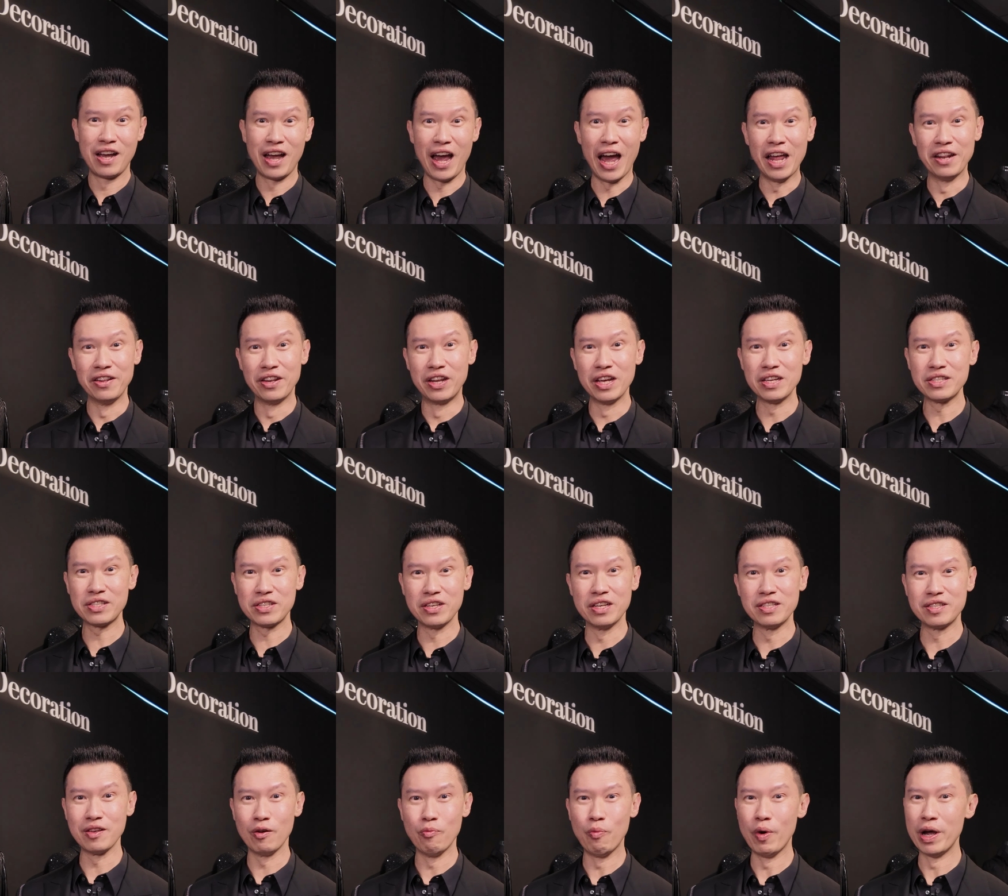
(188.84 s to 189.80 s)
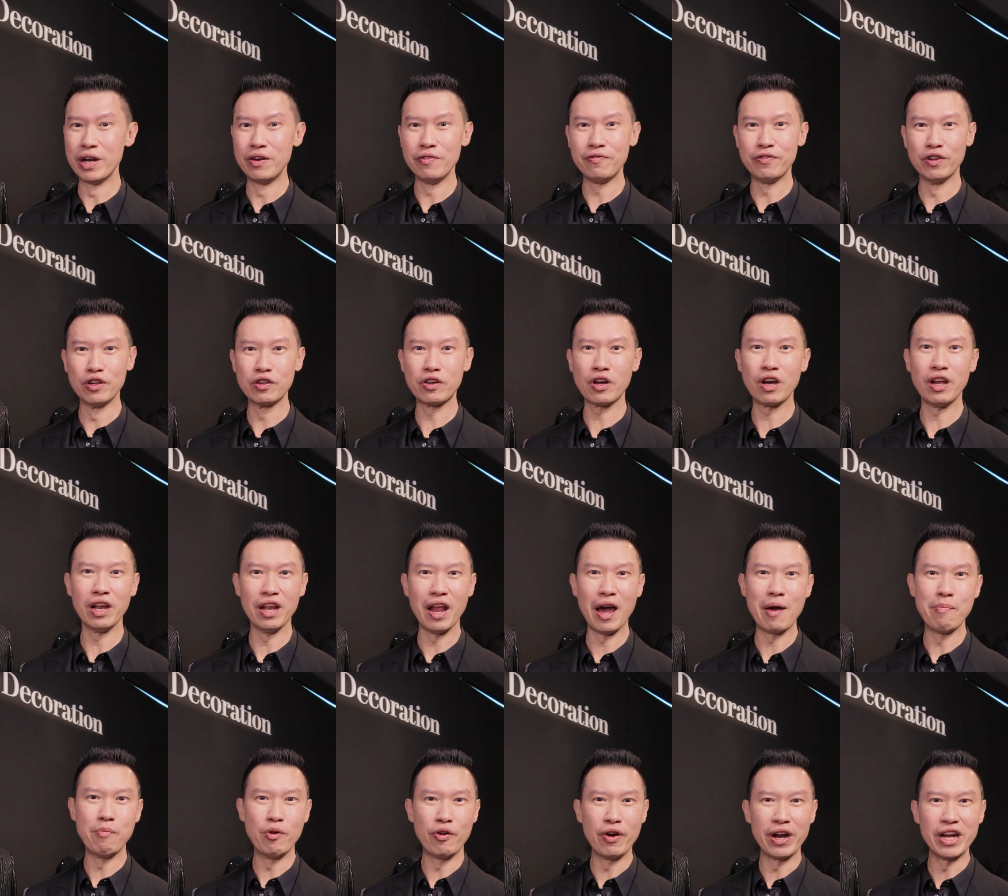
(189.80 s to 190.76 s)
And this is a wonderful
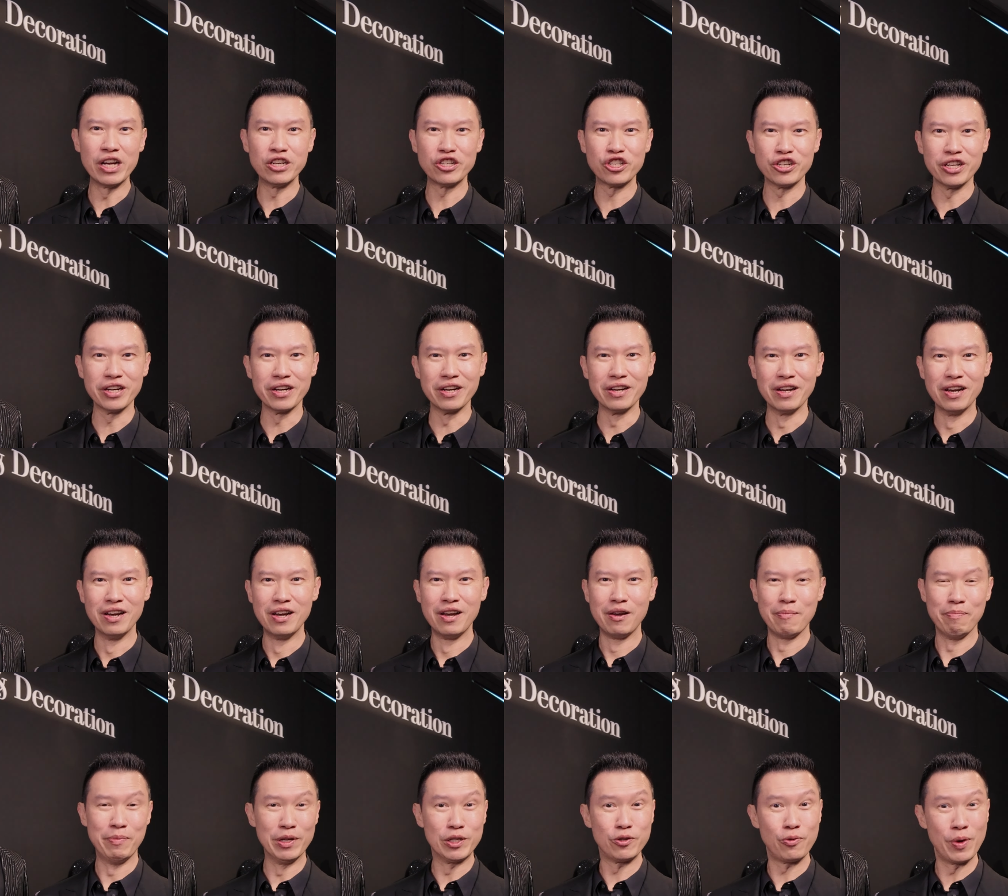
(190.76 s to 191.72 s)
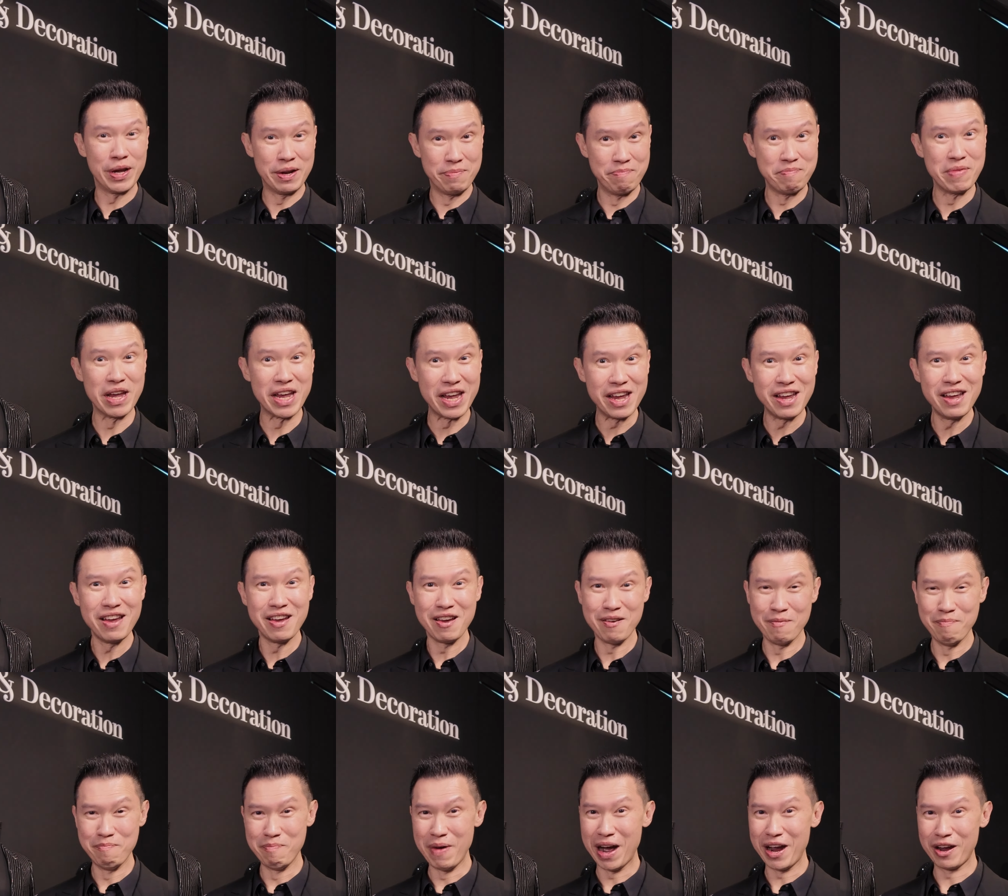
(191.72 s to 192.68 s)
collaboration between me,
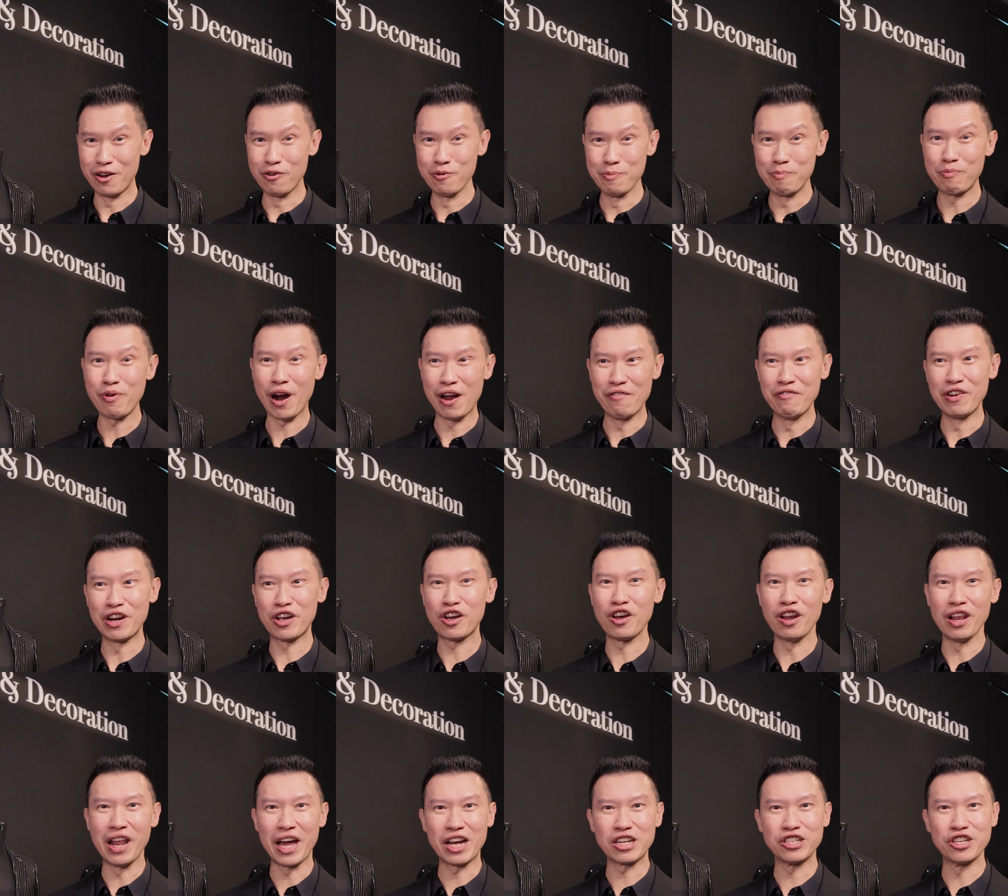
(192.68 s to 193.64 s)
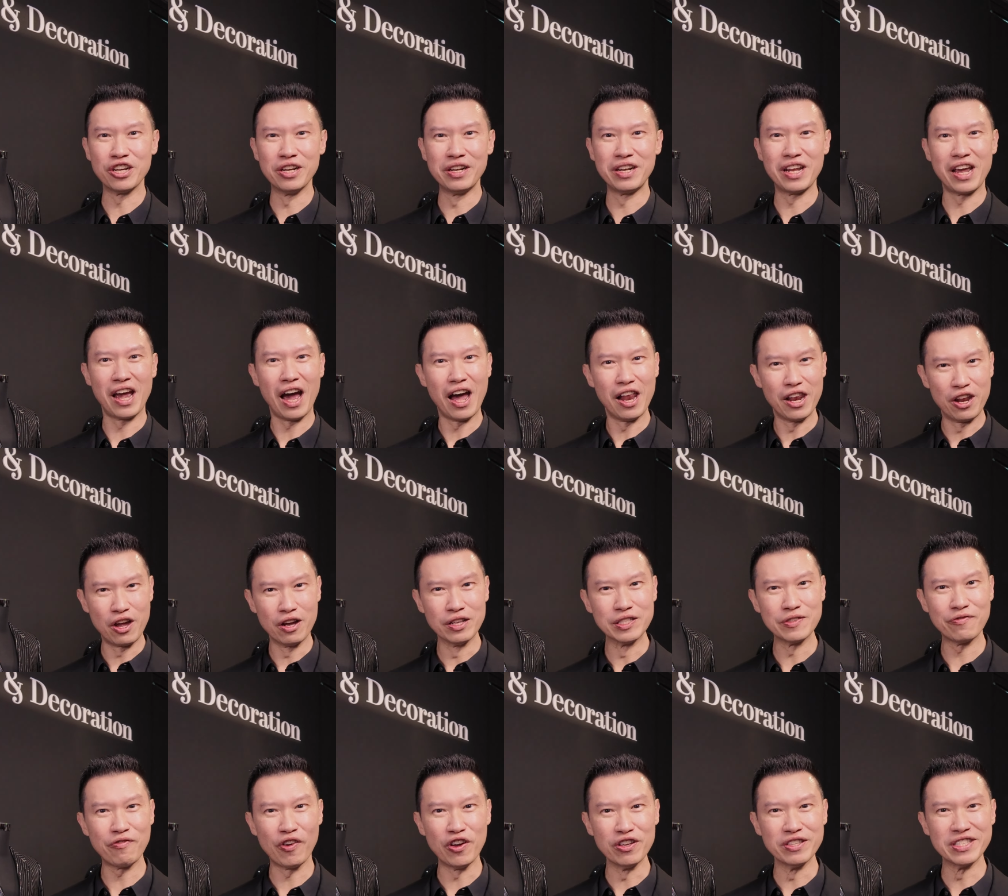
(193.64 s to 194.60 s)
my own private collection, the
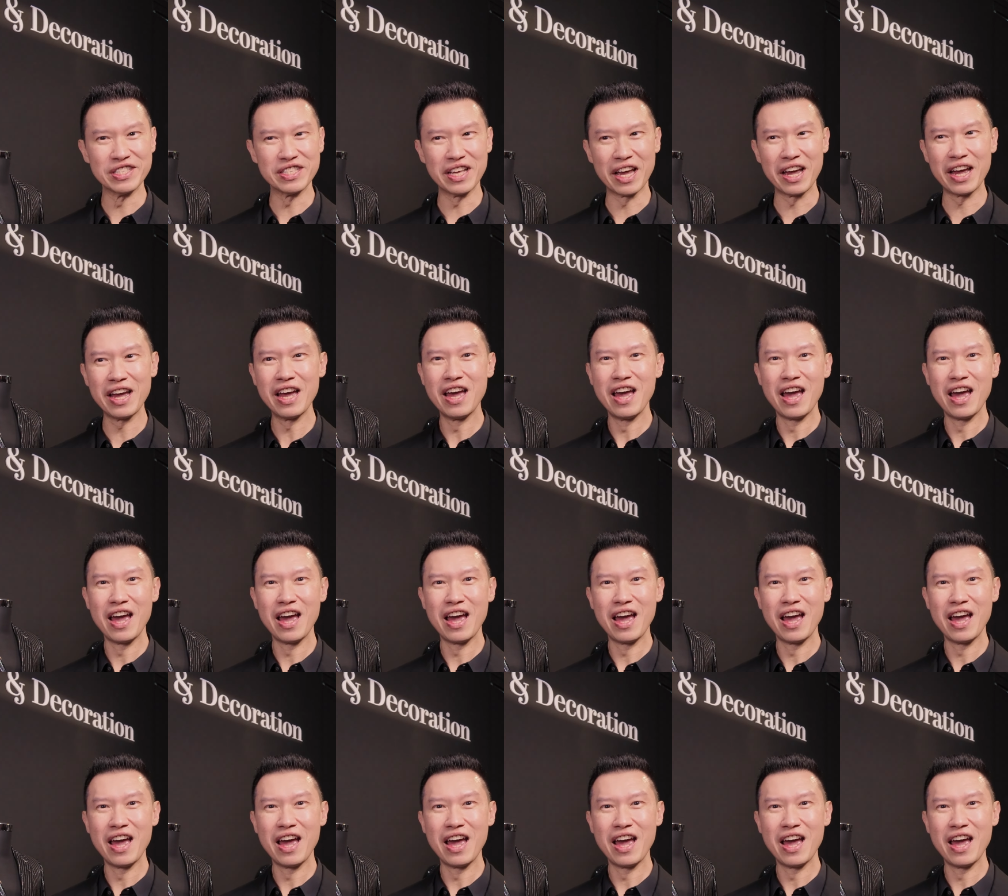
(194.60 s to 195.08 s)
Alliance Française.